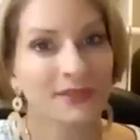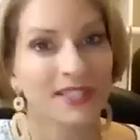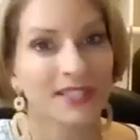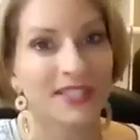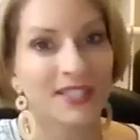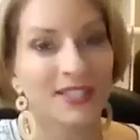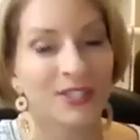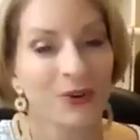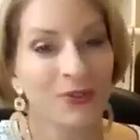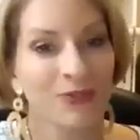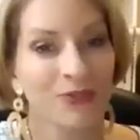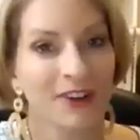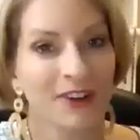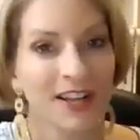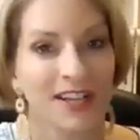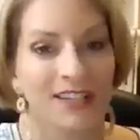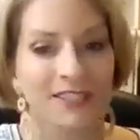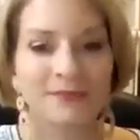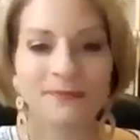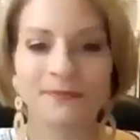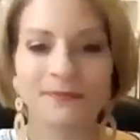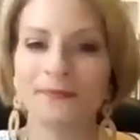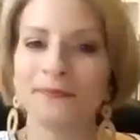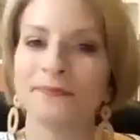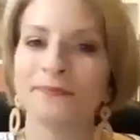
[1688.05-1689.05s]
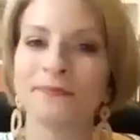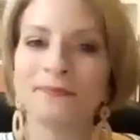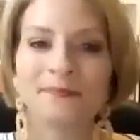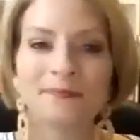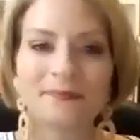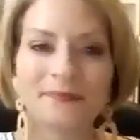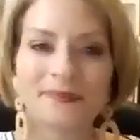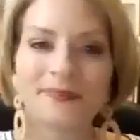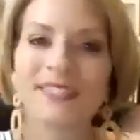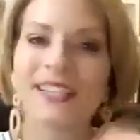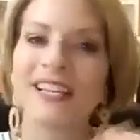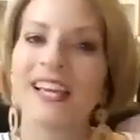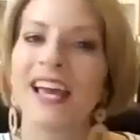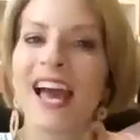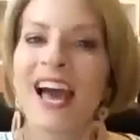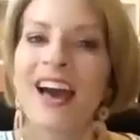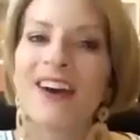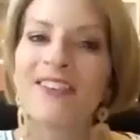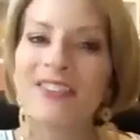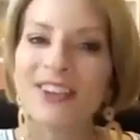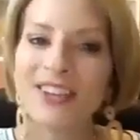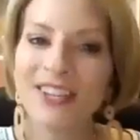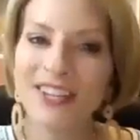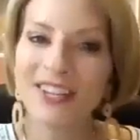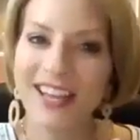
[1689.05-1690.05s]
It's so fun.
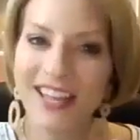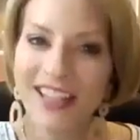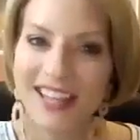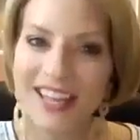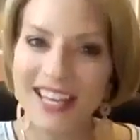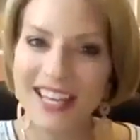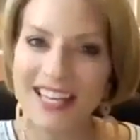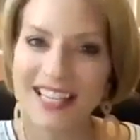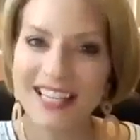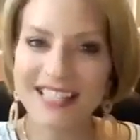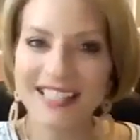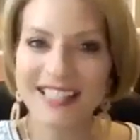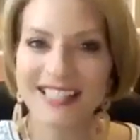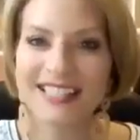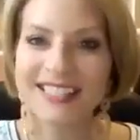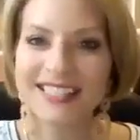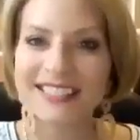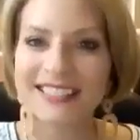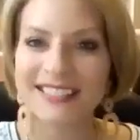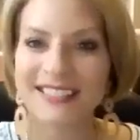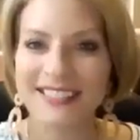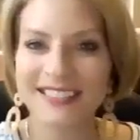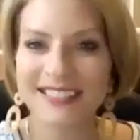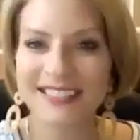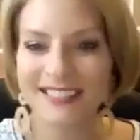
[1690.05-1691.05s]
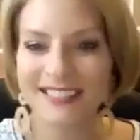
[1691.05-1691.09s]
Have a good night, ladies.